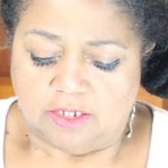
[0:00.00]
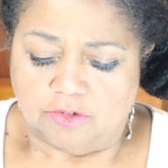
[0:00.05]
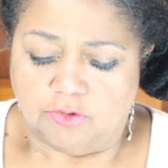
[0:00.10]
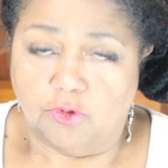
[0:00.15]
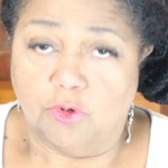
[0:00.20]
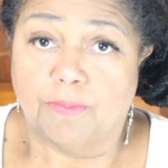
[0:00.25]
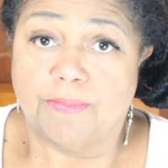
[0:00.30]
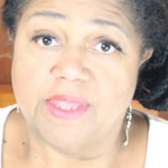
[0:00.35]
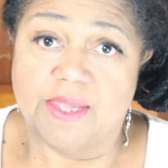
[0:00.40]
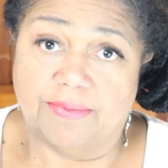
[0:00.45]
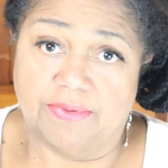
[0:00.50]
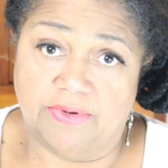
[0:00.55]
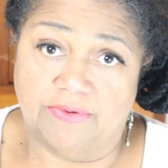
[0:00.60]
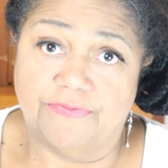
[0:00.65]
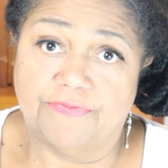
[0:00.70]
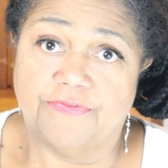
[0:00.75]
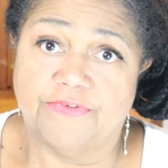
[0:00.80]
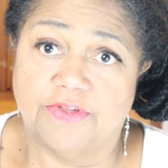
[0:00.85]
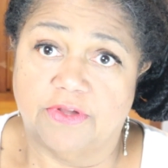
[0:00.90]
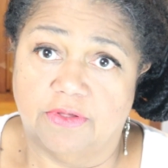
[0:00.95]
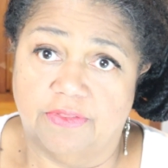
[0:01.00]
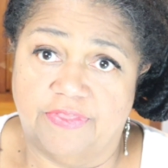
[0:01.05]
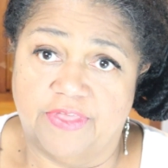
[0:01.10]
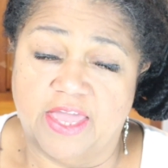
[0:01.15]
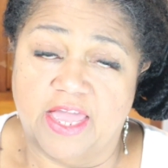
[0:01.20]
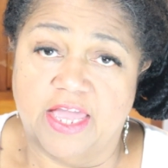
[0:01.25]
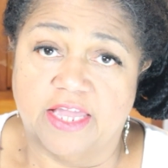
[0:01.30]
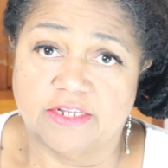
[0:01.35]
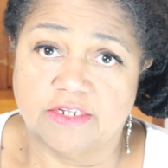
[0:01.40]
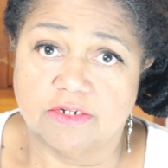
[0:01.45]
You'll be able to feel
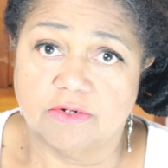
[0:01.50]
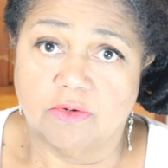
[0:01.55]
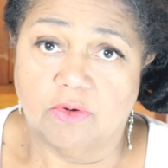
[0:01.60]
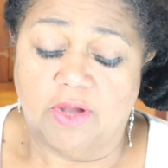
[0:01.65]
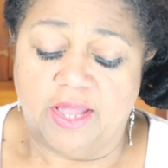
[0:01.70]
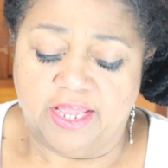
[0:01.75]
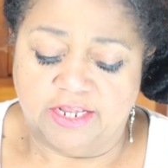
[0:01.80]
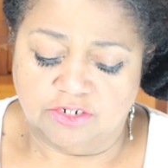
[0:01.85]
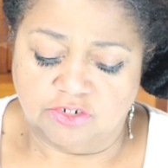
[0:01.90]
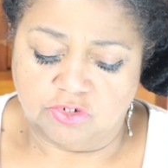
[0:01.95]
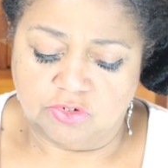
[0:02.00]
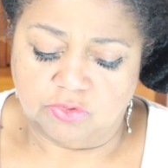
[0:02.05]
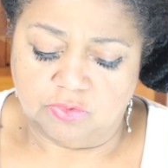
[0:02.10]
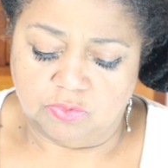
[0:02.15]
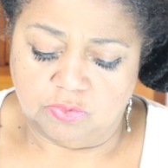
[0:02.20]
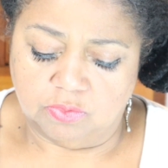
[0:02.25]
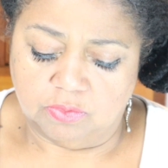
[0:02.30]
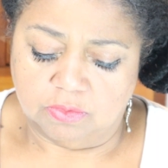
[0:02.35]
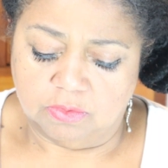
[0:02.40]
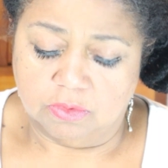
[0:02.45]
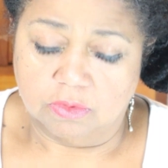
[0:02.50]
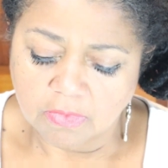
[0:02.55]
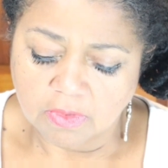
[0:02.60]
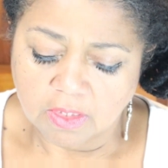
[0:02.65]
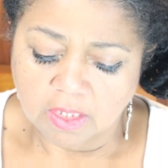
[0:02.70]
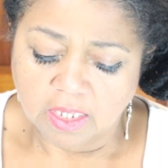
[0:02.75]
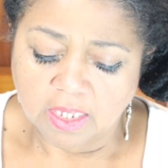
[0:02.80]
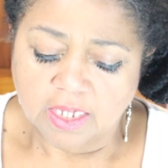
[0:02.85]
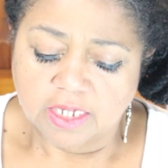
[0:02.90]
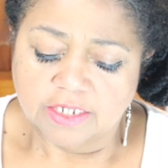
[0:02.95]
that as you.
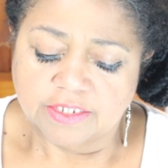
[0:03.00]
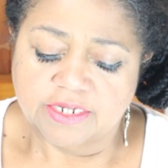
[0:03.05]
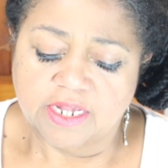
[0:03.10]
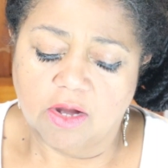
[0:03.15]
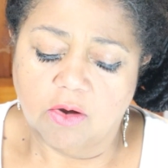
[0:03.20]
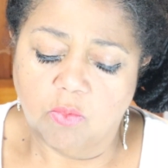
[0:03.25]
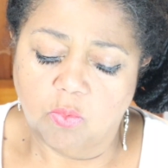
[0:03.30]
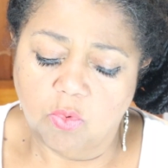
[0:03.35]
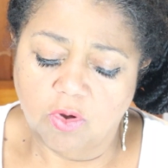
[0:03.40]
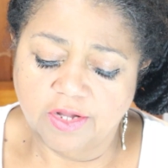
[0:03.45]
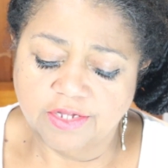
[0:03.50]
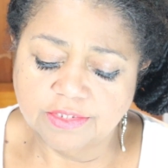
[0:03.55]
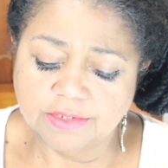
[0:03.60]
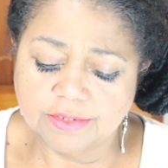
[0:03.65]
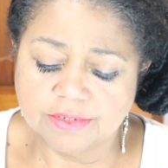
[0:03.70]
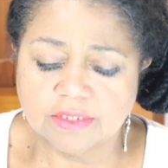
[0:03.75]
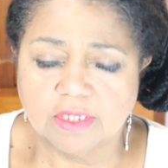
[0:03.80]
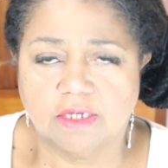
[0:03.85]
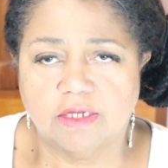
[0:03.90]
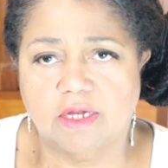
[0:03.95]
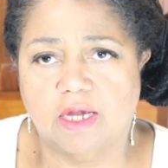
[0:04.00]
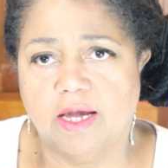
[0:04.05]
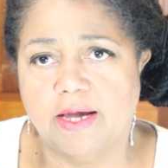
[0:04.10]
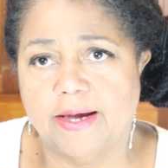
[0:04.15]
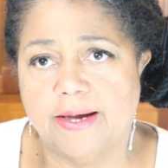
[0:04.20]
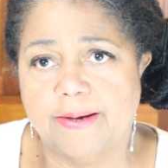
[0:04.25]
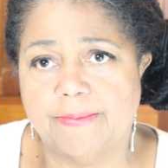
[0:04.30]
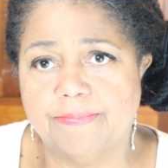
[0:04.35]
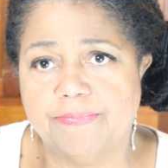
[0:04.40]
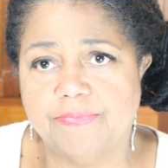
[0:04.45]
Now, once
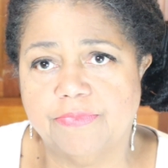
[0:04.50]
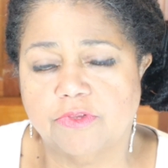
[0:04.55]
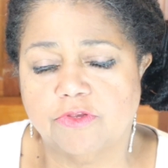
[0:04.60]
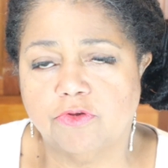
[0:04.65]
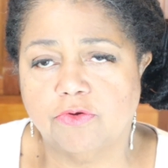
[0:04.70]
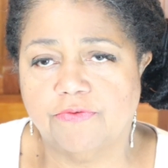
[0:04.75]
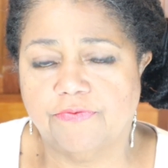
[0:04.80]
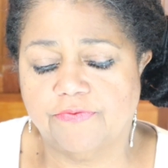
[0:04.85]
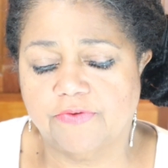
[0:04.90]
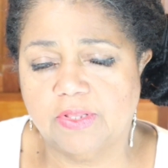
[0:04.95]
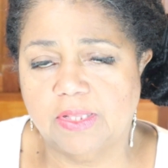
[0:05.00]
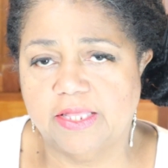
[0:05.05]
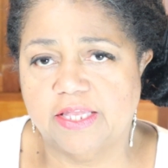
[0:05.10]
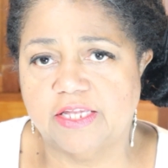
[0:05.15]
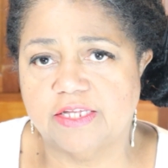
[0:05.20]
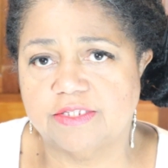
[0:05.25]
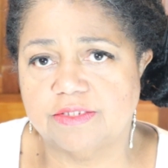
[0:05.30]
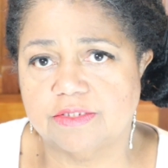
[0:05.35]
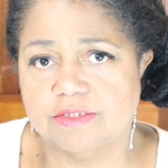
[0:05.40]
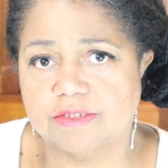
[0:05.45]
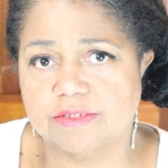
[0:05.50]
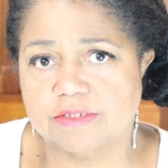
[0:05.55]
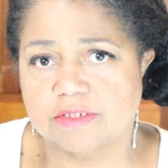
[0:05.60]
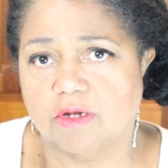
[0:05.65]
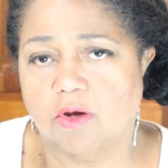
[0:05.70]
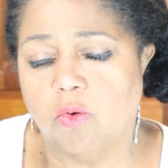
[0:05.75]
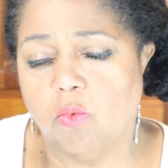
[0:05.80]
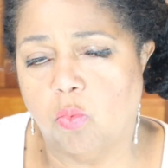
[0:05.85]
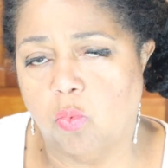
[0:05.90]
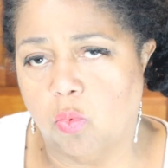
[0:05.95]
you've
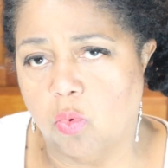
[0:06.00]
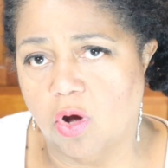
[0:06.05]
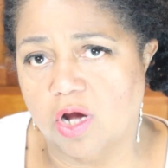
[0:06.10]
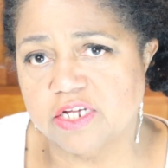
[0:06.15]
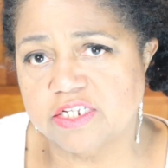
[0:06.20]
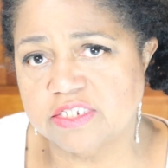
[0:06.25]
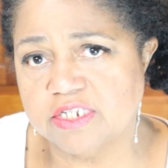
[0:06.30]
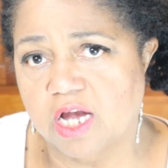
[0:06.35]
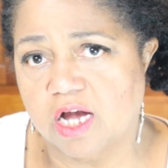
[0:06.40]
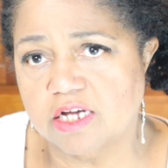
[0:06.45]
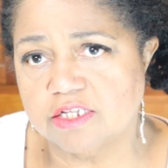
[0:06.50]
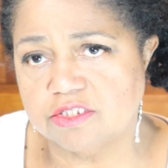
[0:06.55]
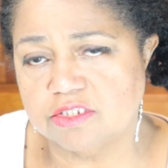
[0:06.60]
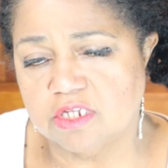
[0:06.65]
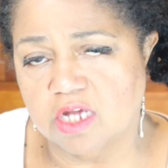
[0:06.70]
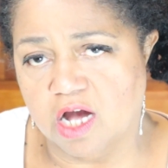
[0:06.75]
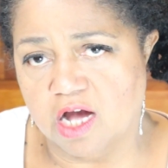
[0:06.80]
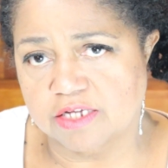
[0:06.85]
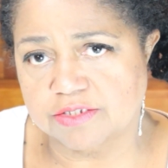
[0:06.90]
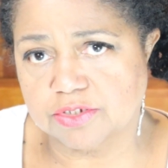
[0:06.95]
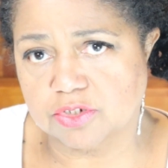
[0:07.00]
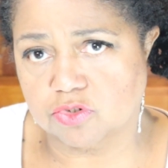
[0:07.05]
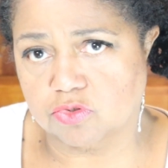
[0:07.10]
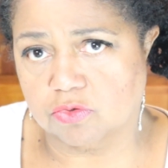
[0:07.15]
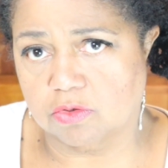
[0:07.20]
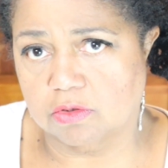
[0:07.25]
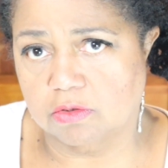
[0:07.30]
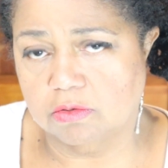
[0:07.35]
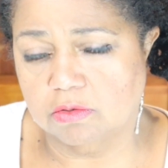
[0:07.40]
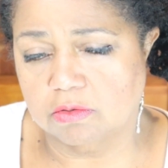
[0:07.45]
cleansed one
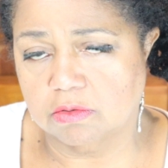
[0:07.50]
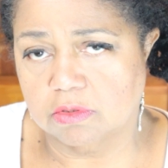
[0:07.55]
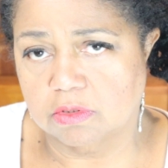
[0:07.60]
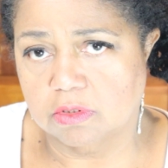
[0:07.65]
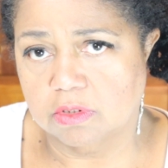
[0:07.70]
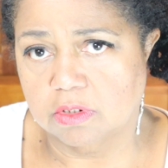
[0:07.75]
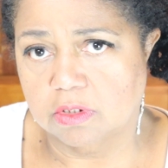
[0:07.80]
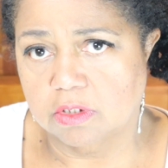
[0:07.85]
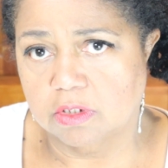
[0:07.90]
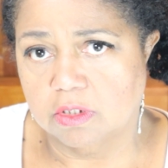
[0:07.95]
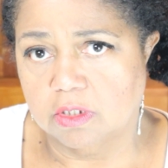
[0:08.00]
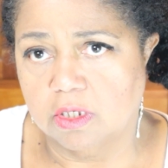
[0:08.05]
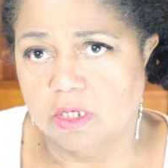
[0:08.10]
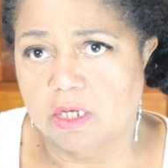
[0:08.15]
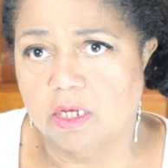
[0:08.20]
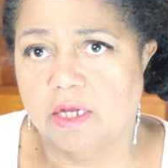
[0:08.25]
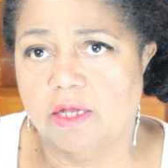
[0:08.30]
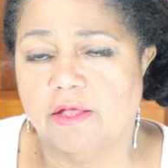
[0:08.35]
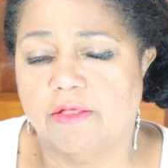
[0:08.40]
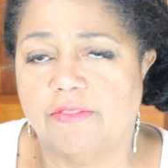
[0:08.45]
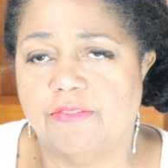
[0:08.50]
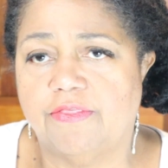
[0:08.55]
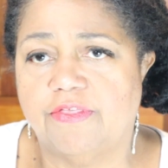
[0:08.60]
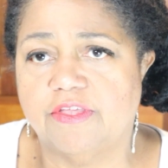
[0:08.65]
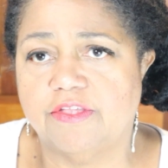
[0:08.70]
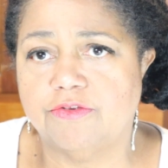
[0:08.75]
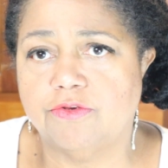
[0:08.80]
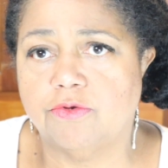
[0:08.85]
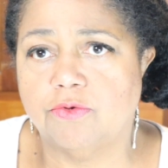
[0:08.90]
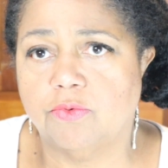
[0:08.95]
nostril,
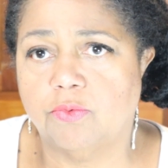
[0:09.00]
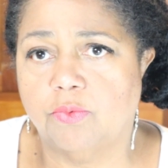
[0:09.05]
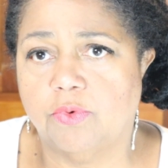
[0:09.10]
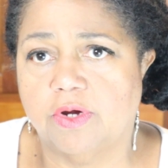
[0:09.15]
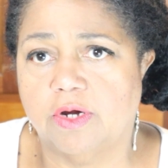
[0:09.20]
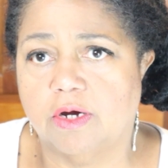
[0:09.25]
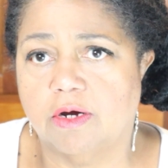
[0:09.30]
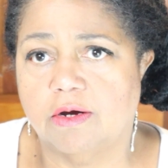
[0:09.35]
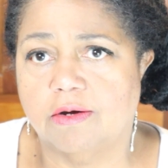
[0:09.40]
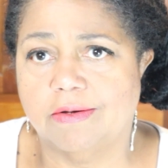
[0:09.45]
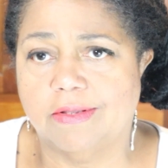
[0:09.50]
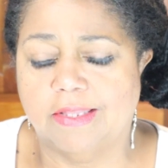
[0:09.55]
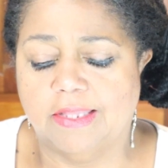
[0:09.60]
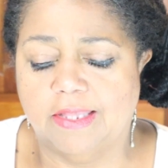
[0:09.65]
then you will